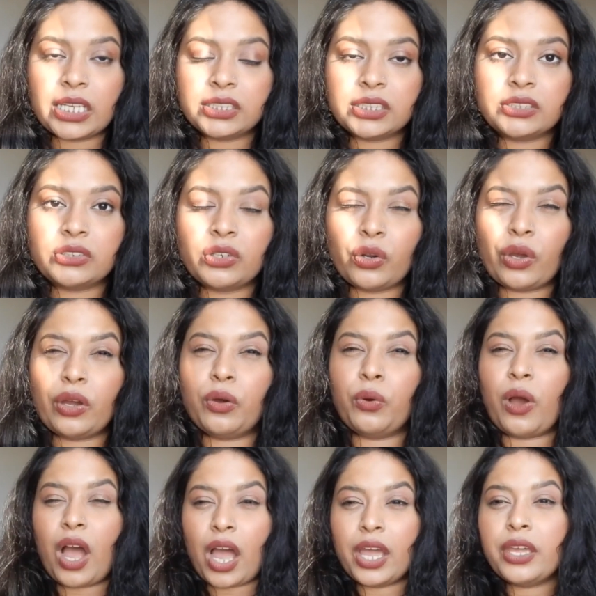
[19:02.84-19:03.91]
cases in
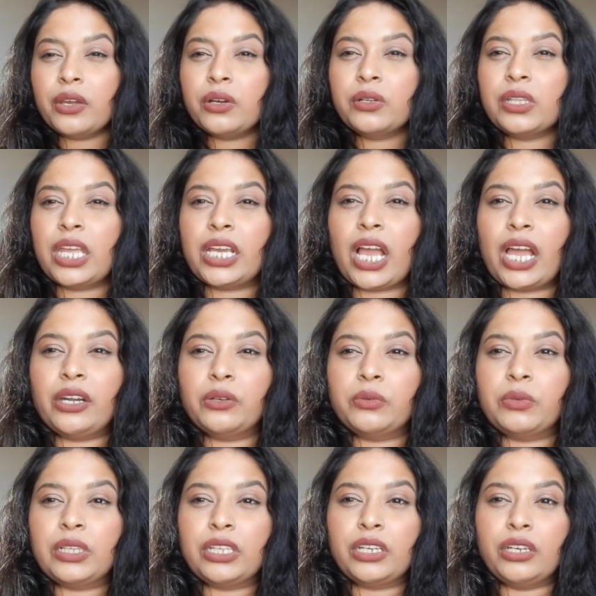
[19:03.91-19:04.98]
Ohio. Like I
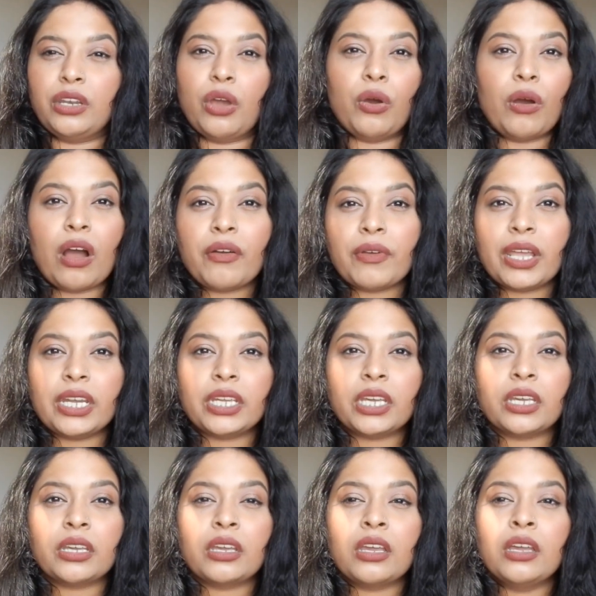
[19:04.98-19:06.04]
don't really know of
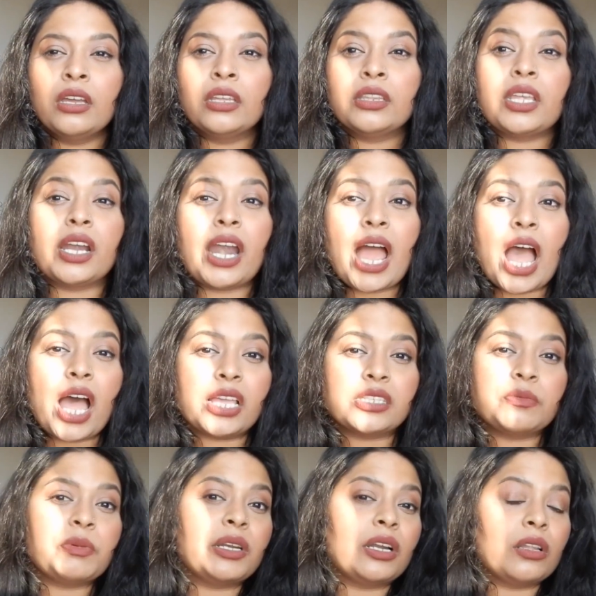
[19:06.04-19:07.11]
any. There
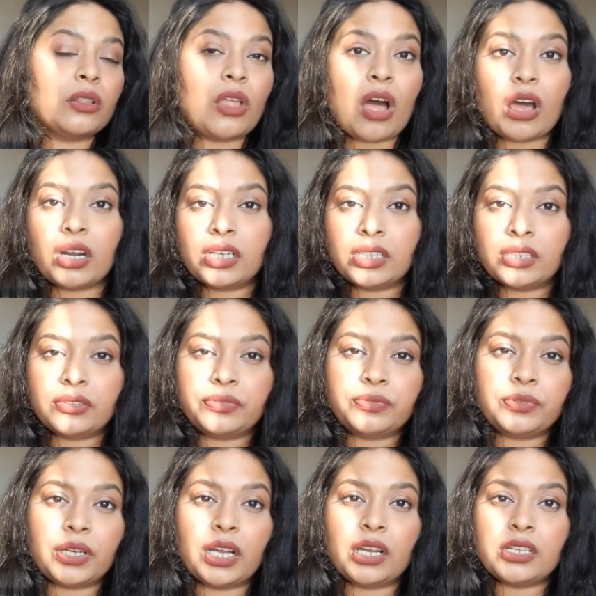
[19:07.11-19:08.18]
has been a lot of
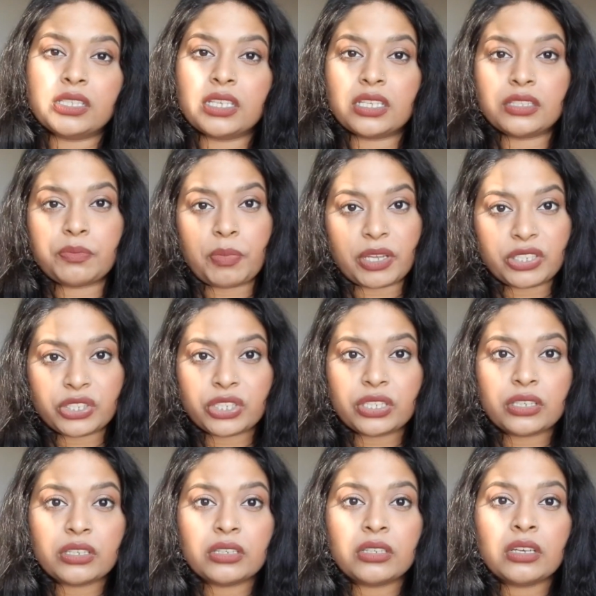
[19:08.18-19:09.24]

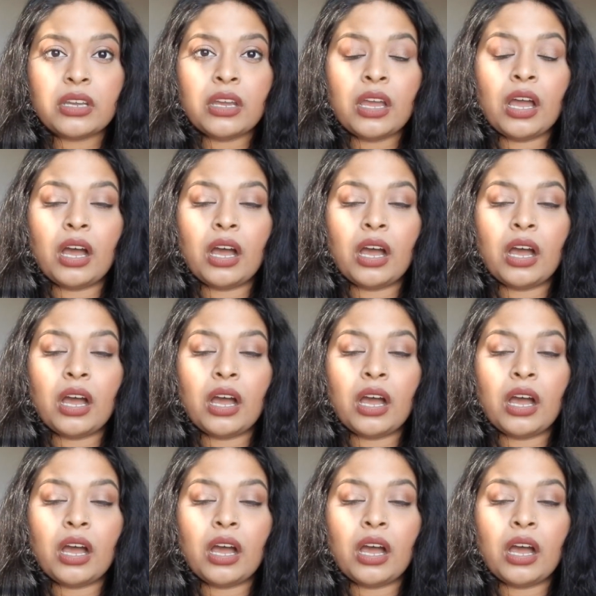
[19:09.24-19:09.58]
suspicion.